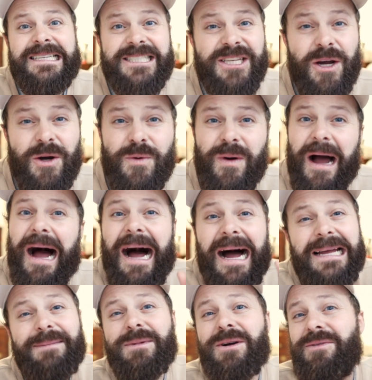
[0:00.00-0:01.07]
So
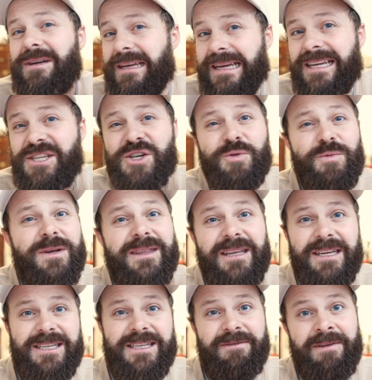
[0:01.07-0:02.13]
I'm going to hit you with
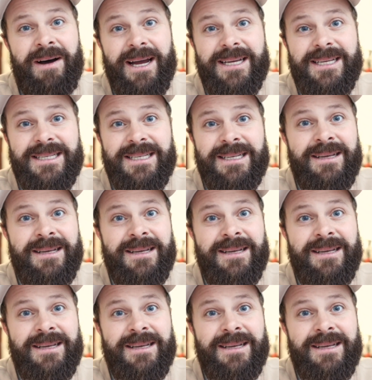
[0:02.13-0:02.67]
this advice.